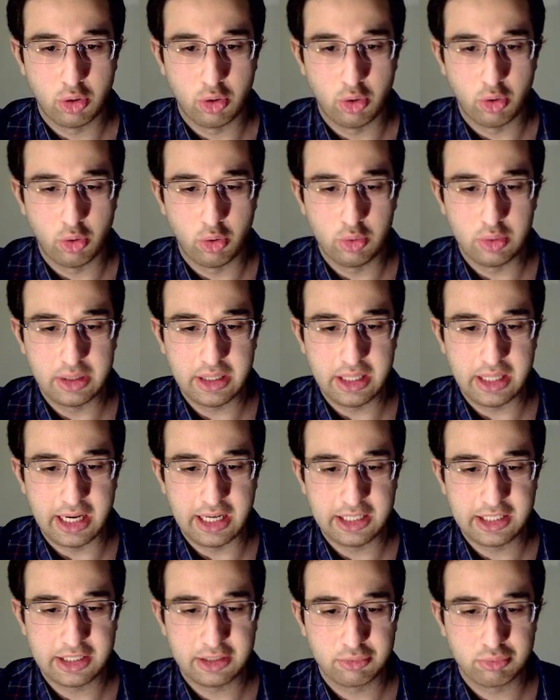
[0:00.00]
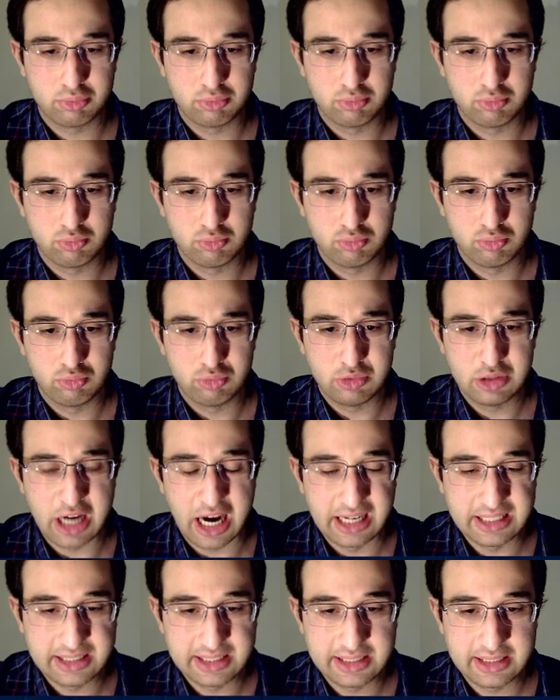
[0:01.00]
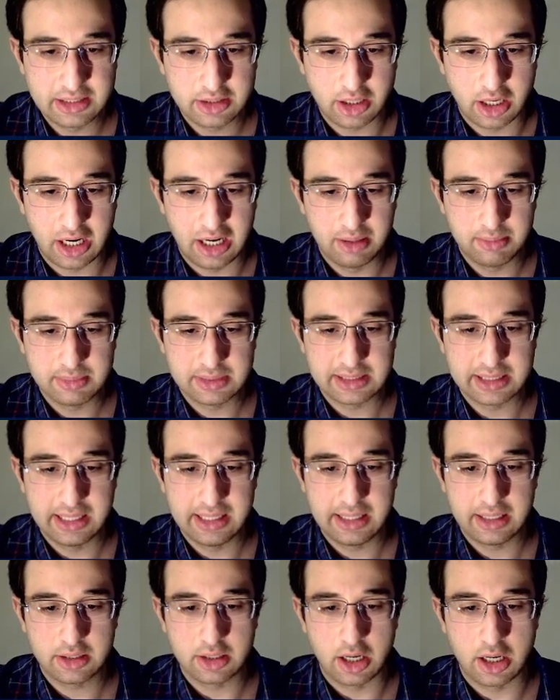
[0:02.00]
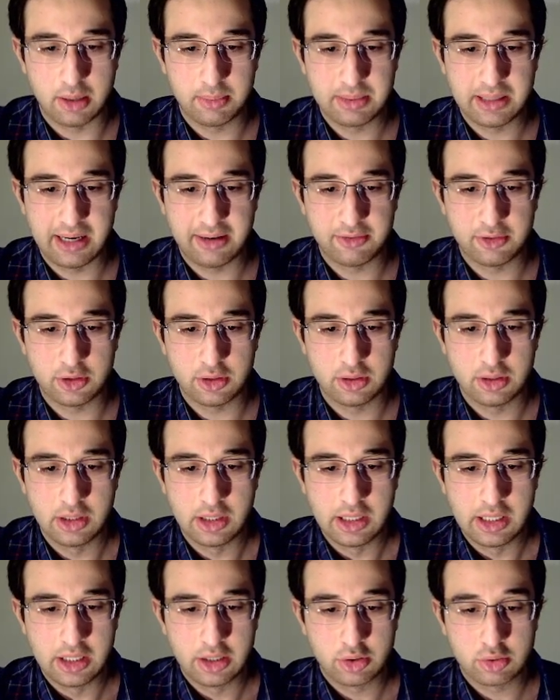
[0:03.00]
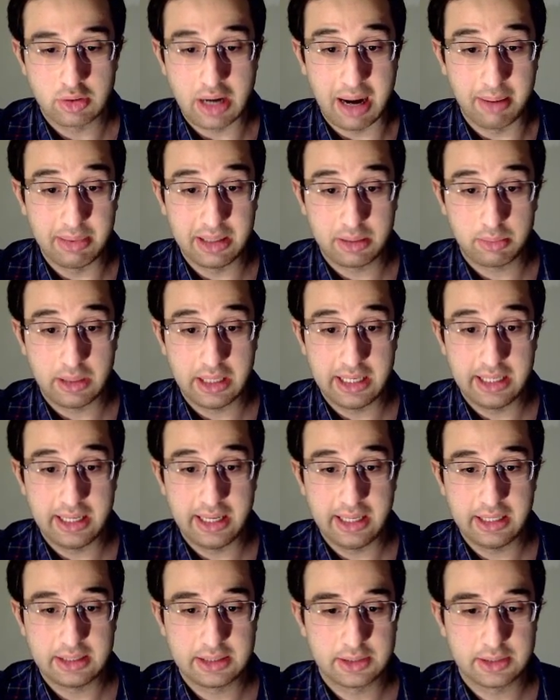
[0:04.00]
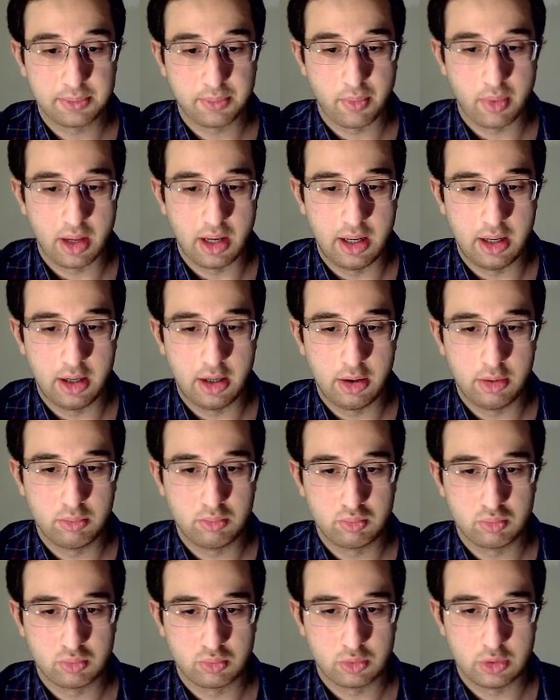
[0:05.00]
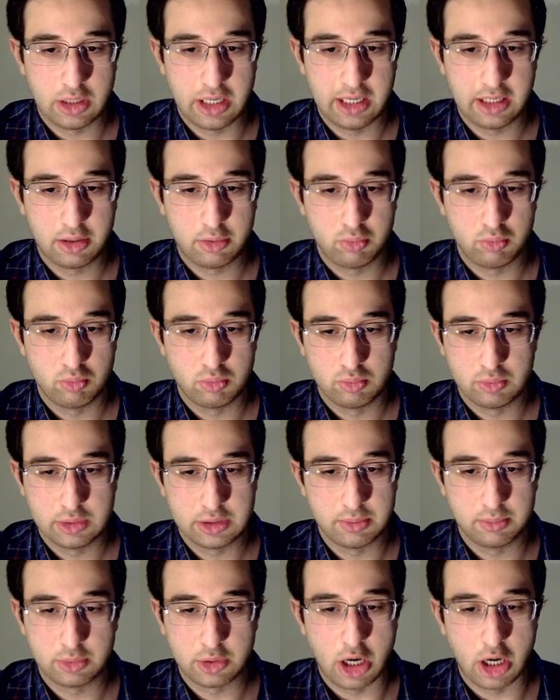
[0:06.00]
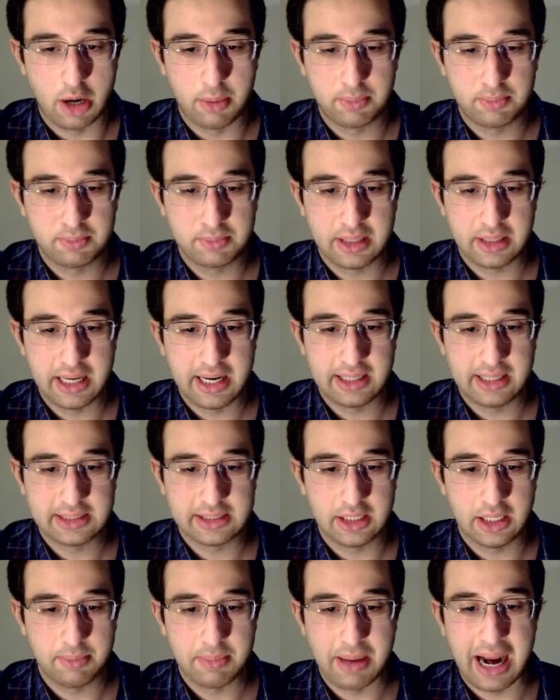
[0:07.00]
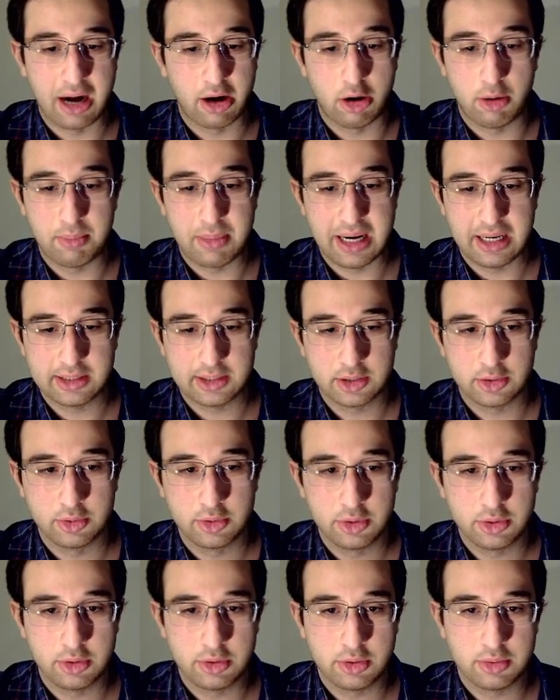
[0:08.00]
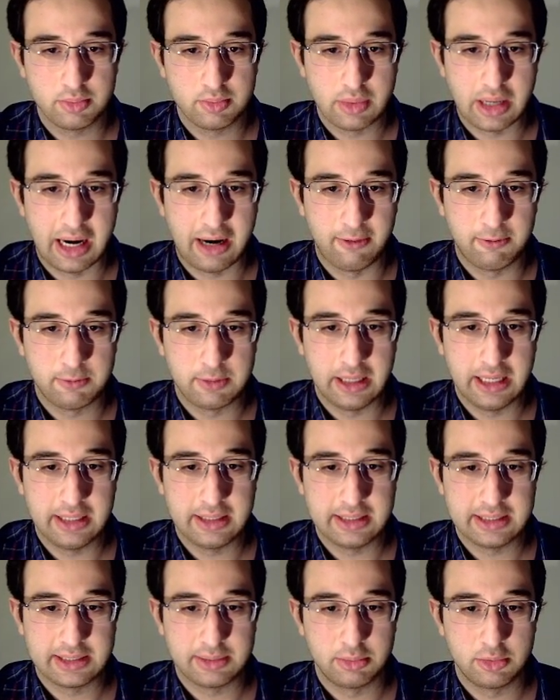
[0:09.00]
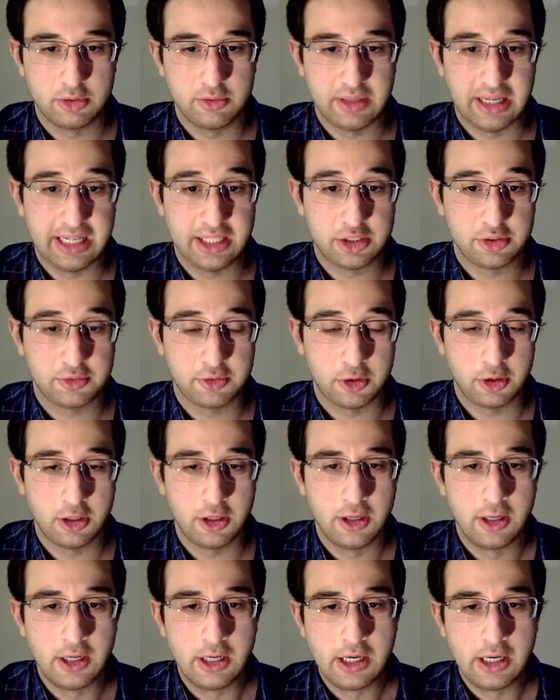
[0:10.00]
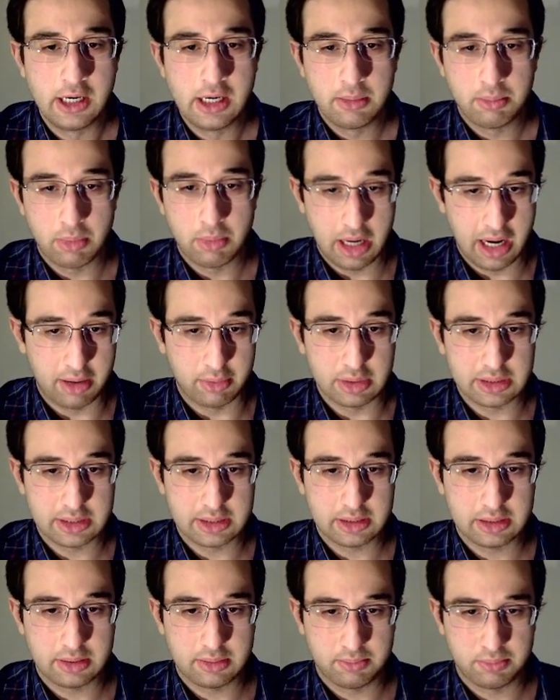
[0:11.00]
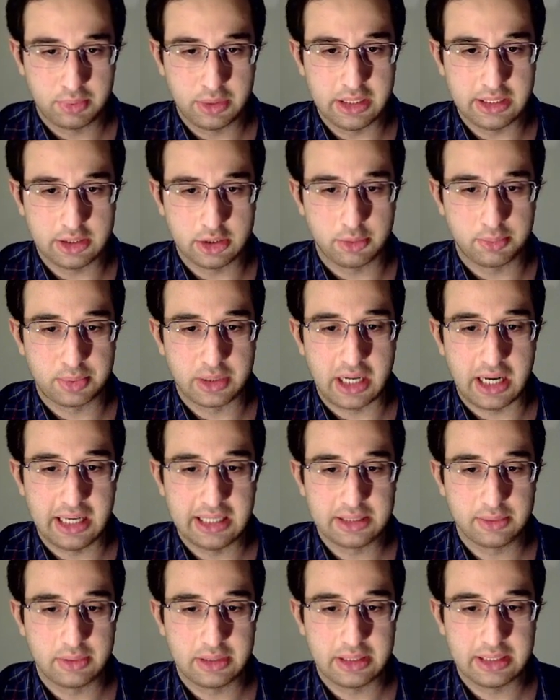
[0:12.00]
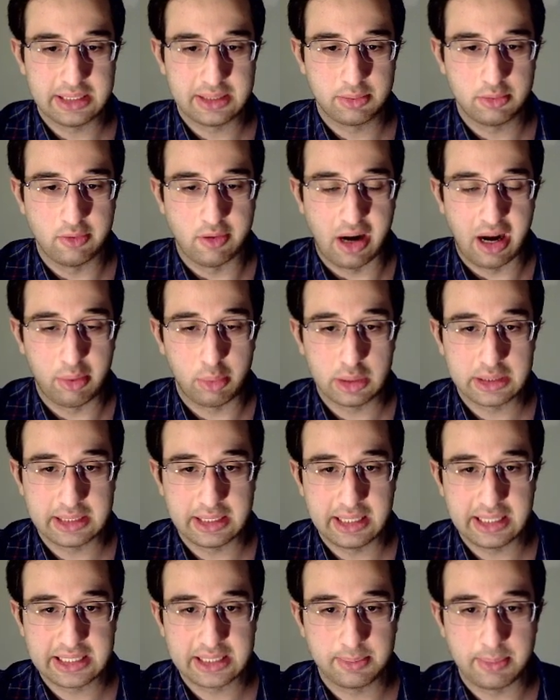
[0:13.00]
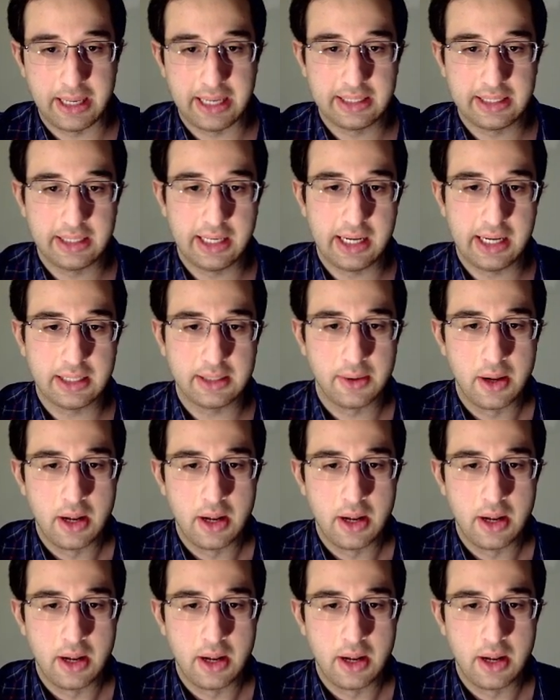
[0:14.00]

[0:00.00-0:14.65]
like 19 times in the top level. Kramnik played it. Like some top players like Parham Maksudlu have played this move h4. But I was pretty surprised with this move. I wasn't expecting it.